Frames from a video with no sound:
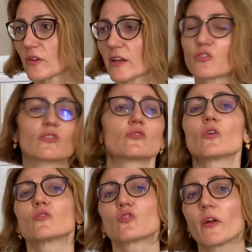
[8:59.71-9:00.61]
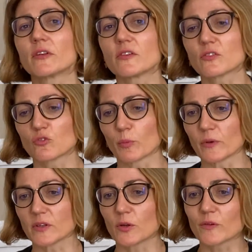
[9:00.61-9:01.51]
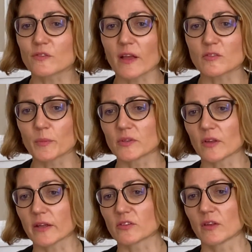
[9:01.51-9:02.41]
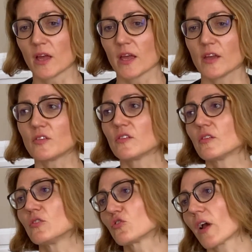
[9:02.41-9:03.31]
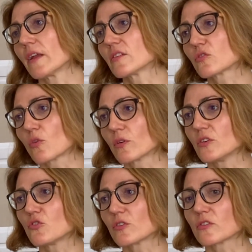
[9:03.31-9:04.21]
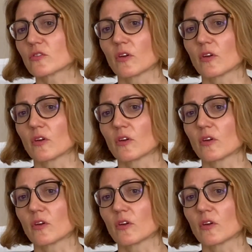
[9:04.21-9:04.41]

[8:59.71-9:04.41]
I just don't share this geopolitical assessment that it is in China's strong interest